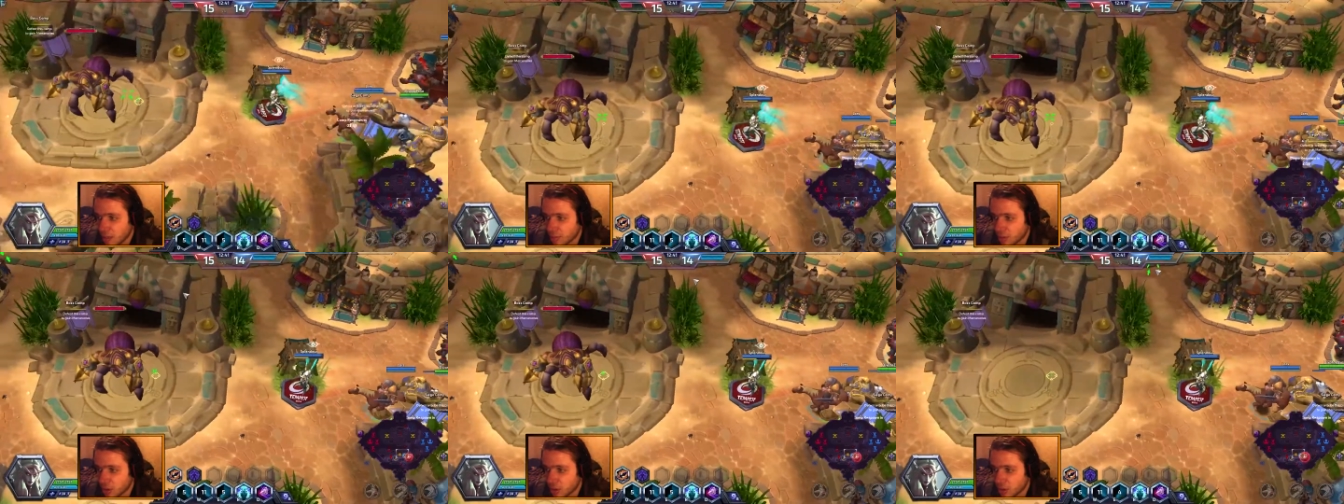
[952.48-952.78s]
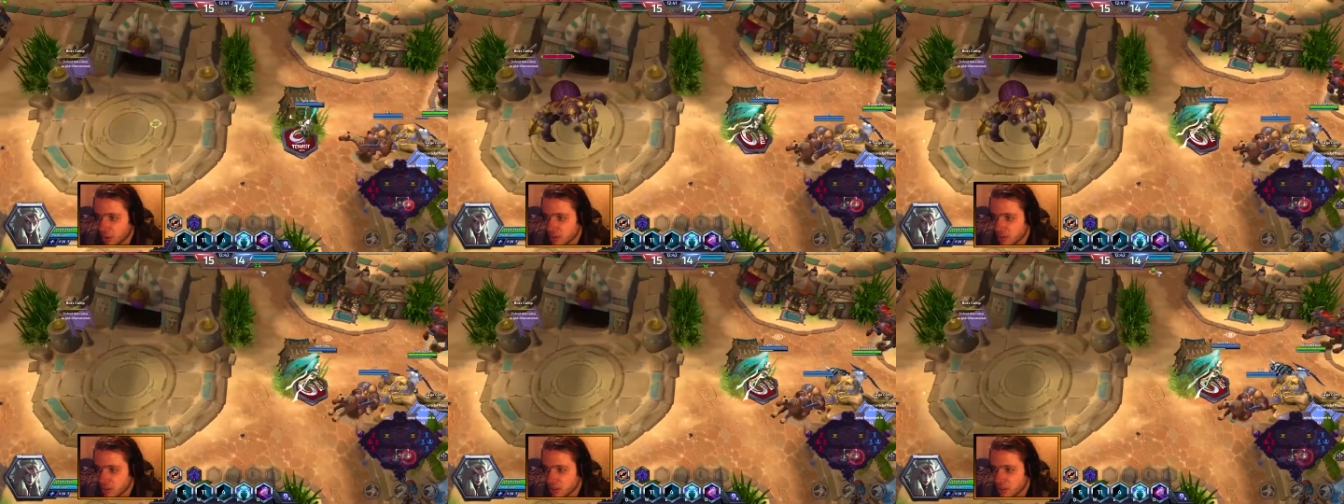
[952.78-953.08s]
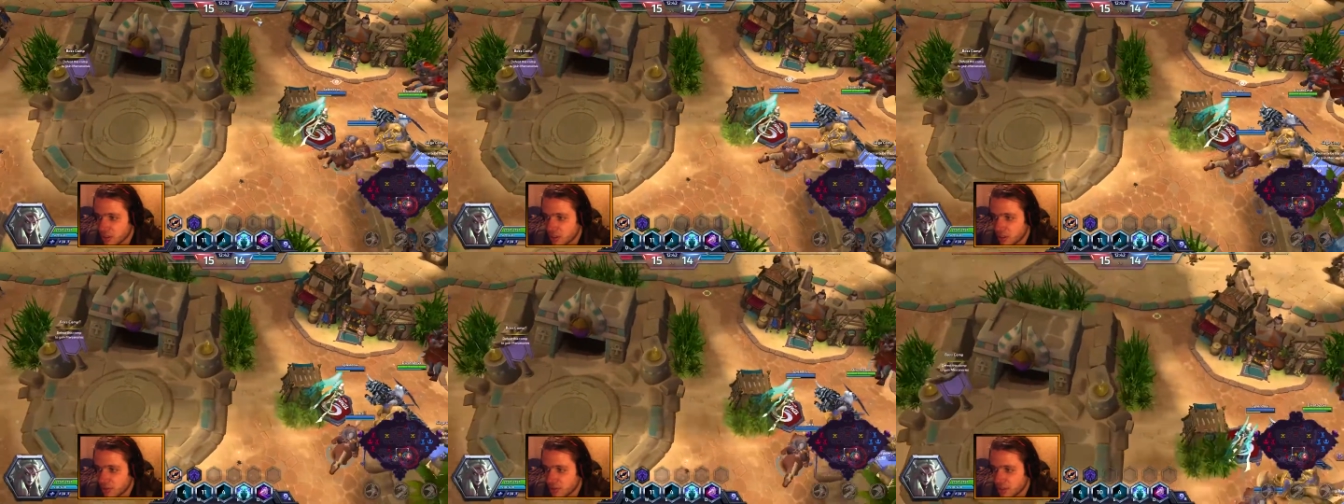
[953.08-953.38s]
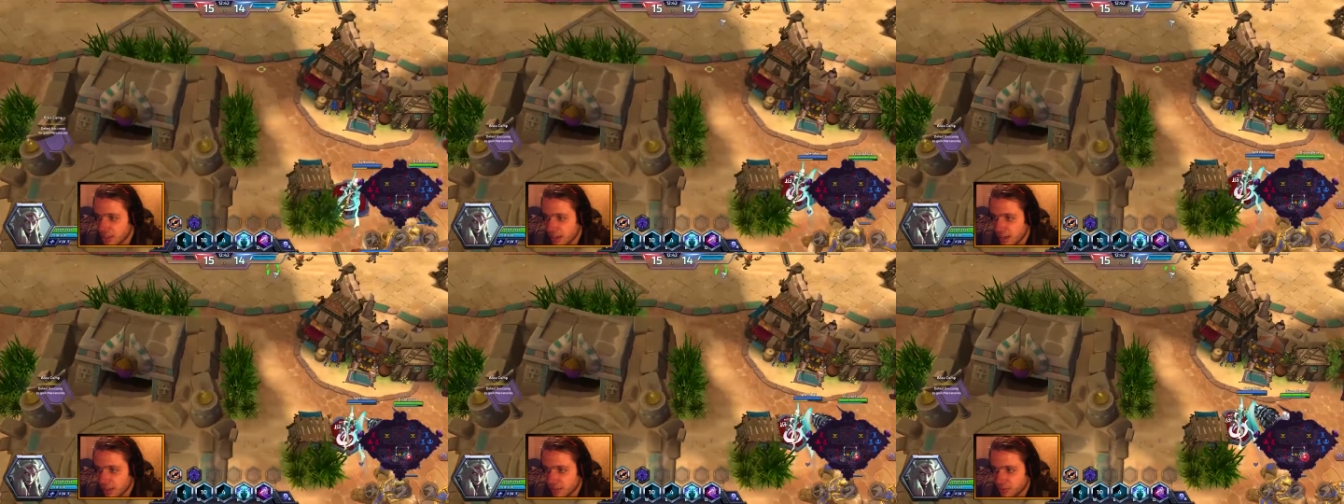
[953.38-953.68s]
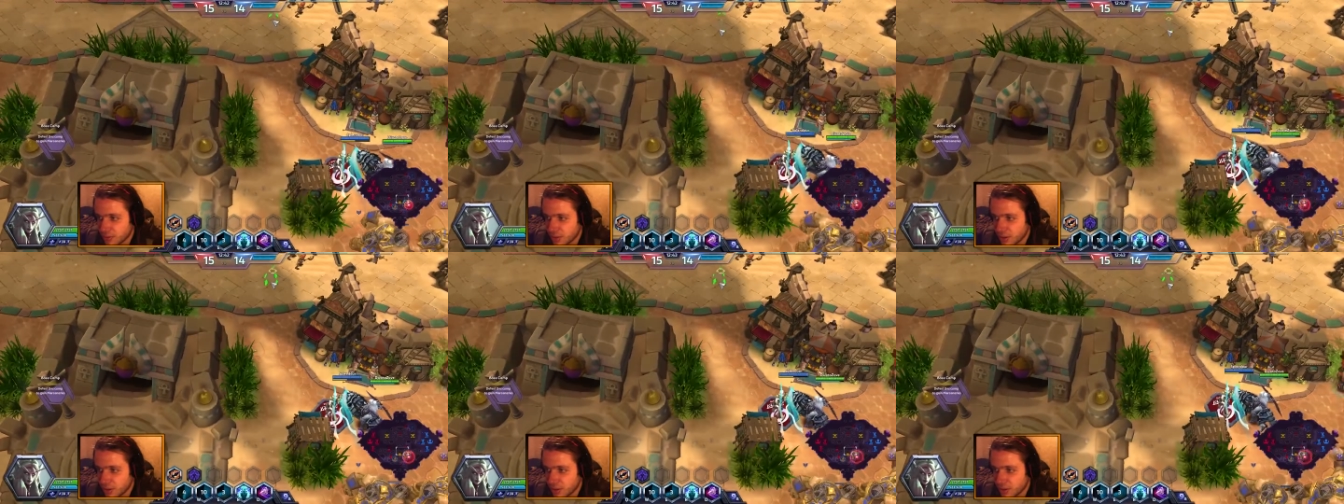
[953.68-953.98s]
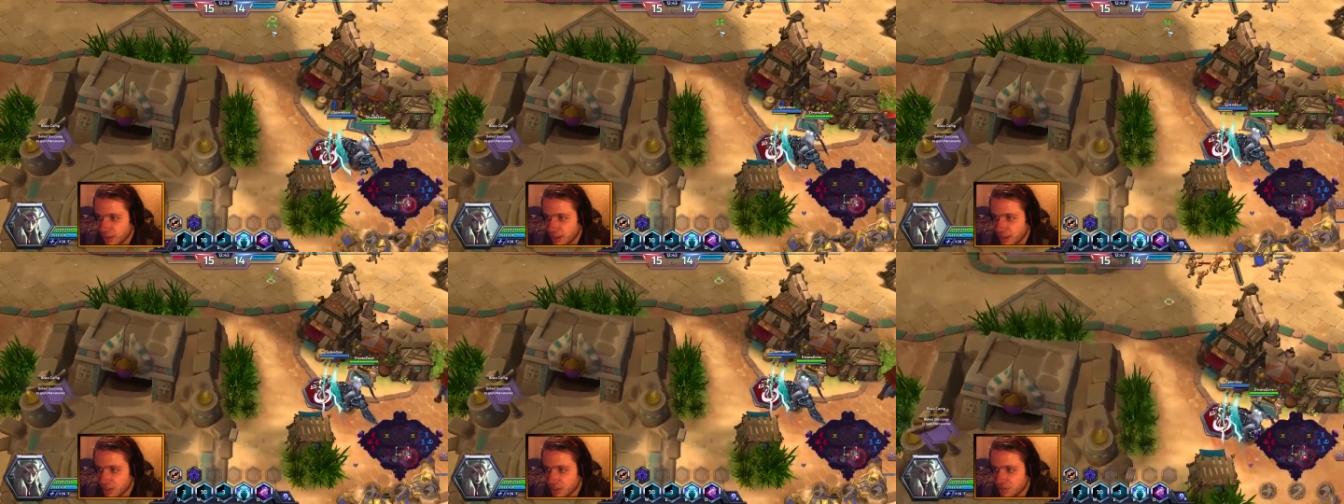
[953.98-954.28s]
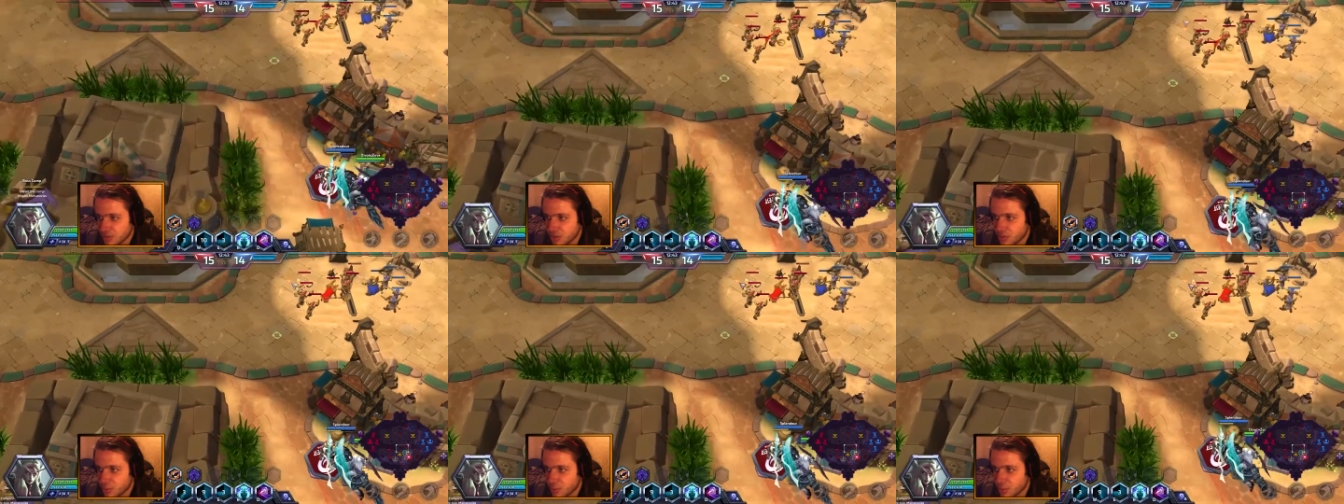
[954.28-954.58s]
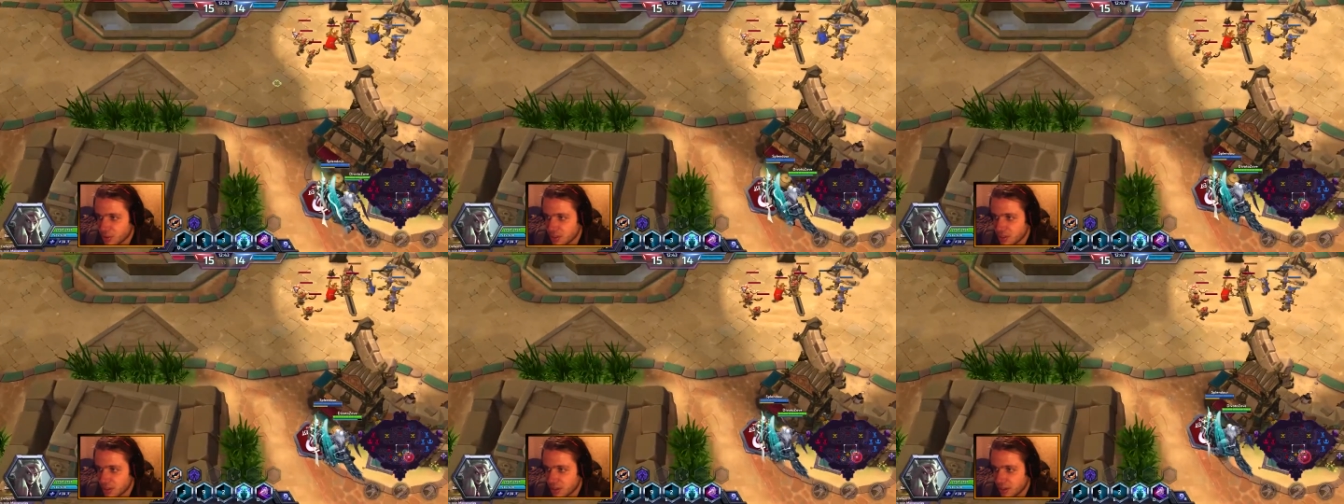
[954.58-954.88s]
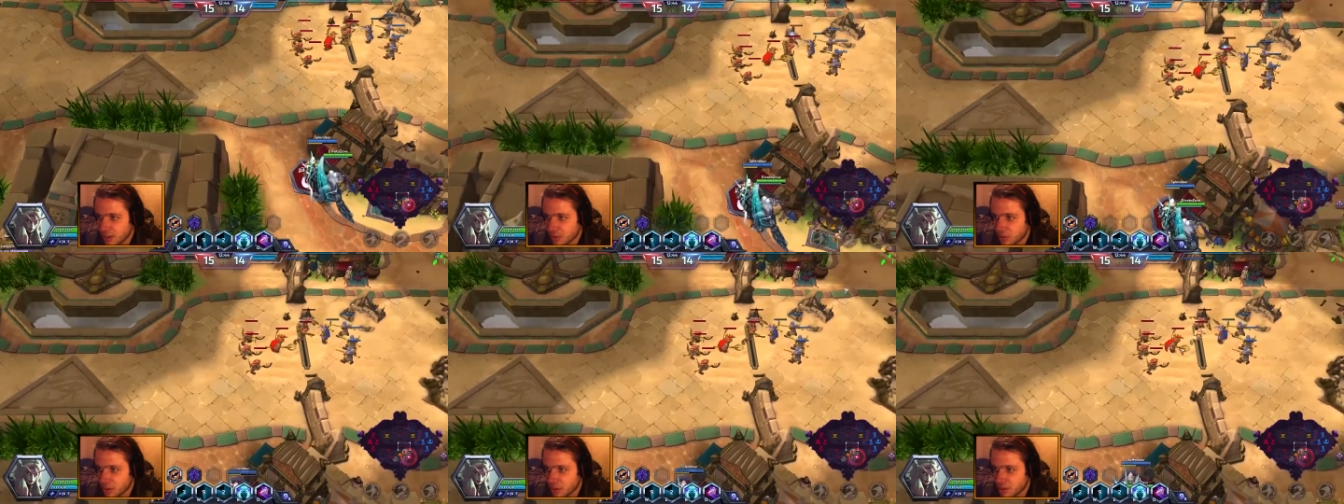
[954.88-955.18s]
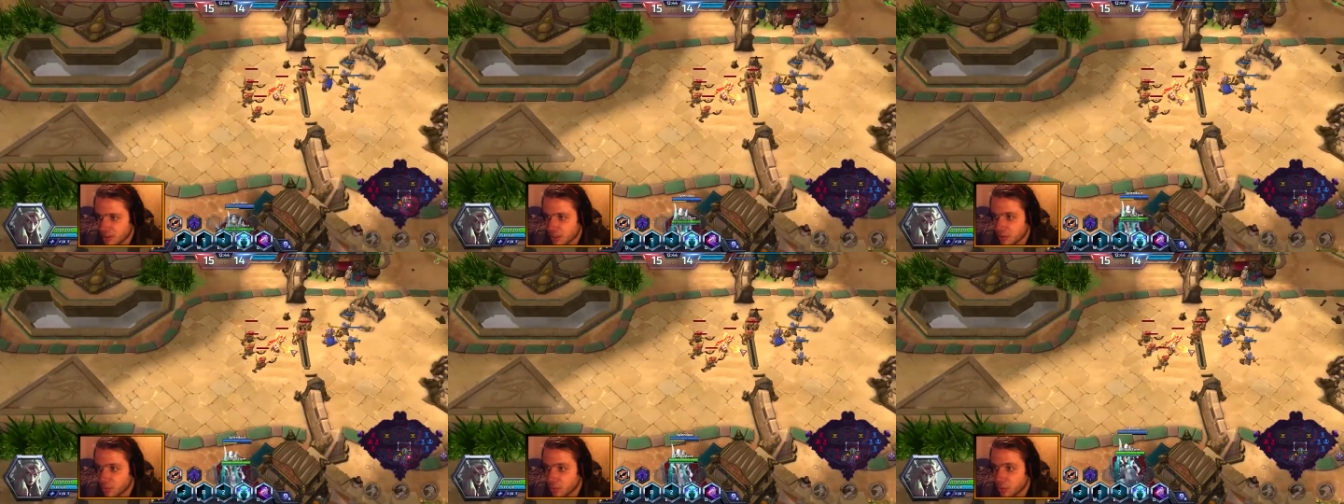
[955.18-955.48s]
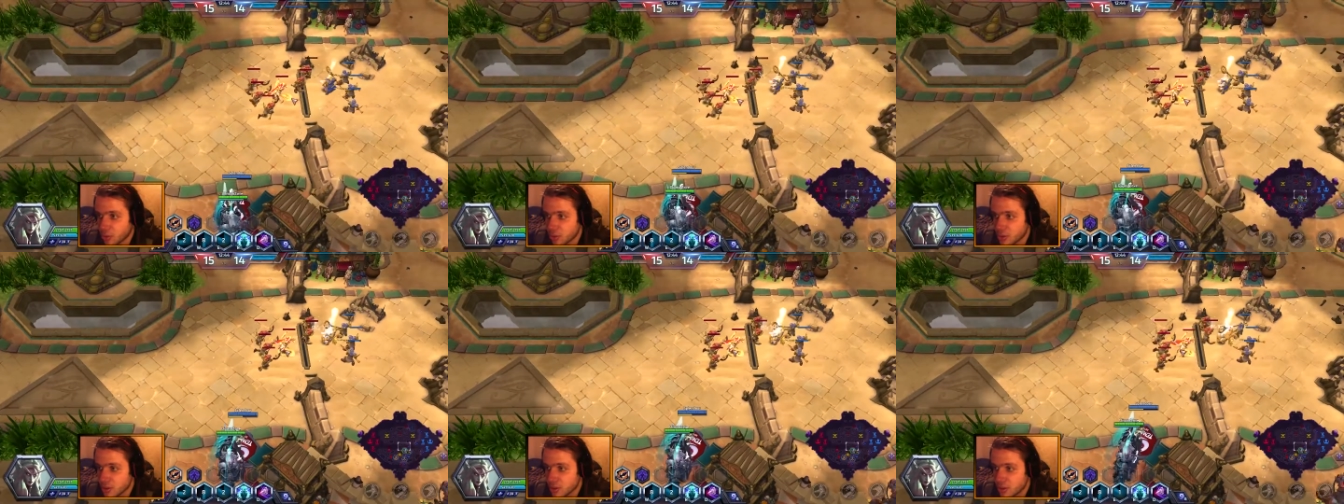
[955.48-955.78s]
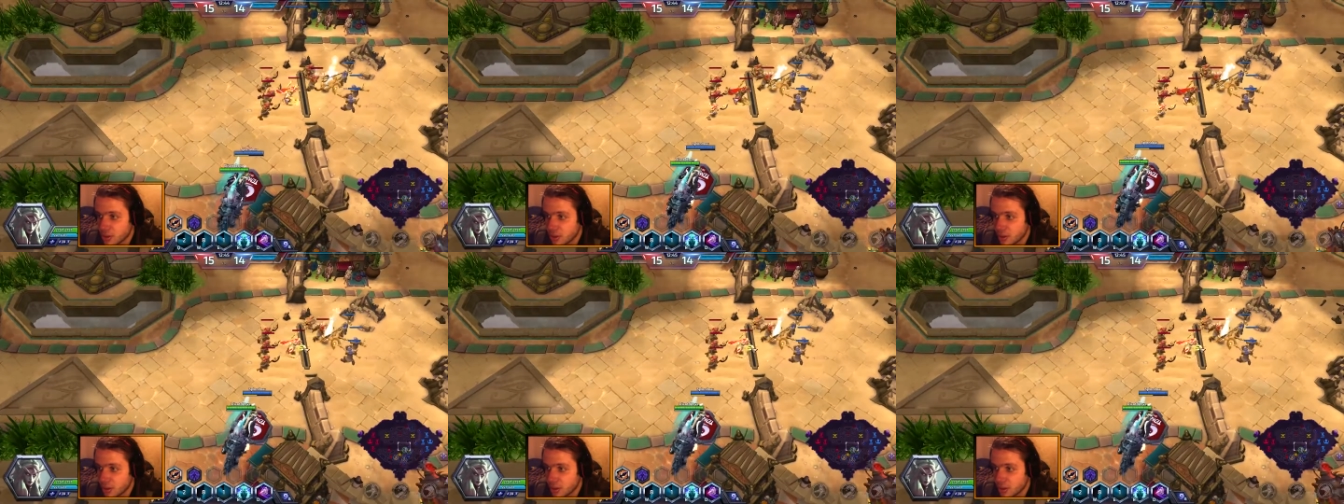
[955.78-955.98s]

because it gives that very nice 50% auto attack boost,